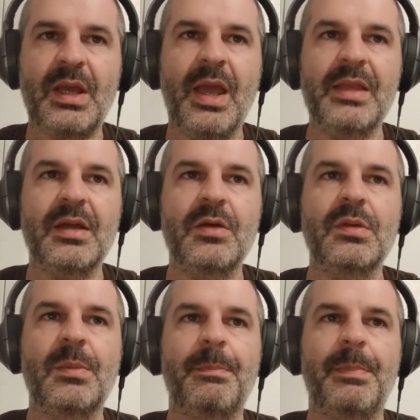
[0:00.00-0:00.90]
And the
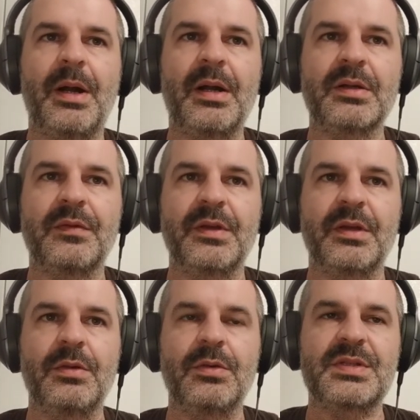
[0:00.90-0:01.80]
good part of the
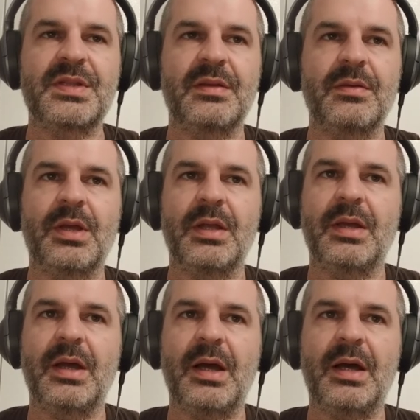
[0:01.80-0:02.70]
queue is that you
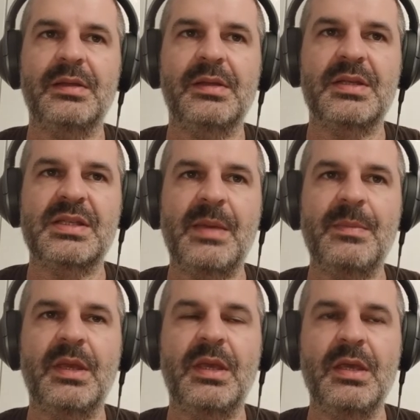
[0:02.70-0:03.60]
can add the
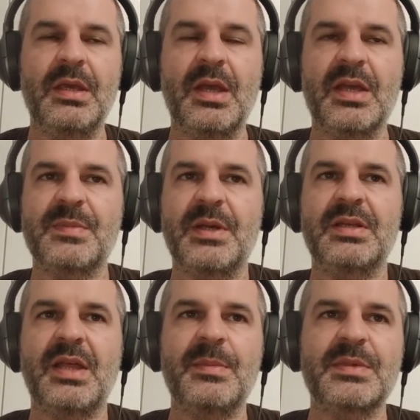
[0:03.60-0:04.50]
same key as many
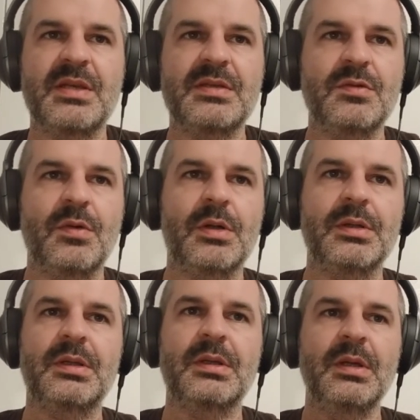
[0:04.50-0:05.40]
times as you
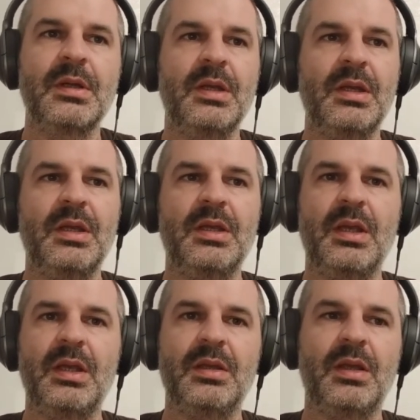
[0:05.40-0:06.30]
want.
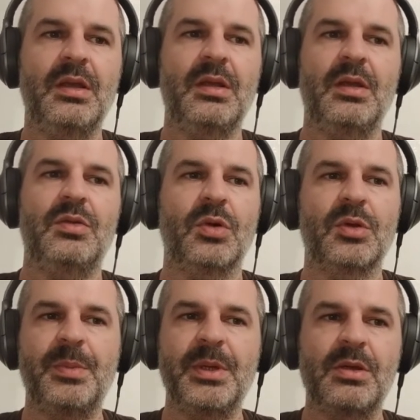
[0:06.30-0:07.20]
It
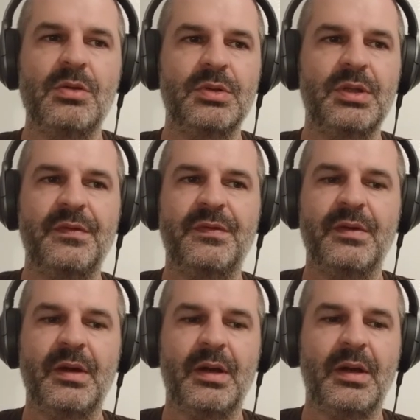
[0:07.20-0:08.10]
won't be queued
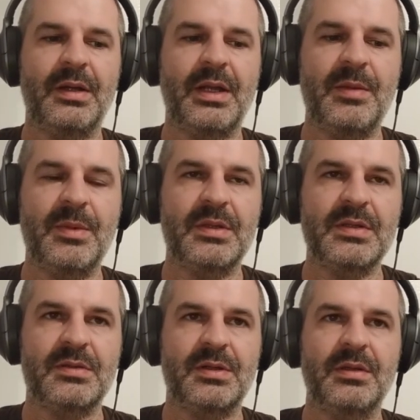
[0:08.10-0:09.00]
if an element
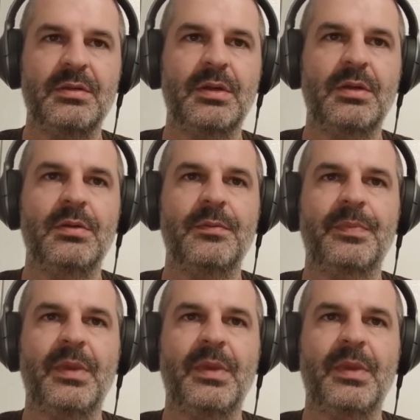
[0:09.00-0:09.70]
is already in the queue.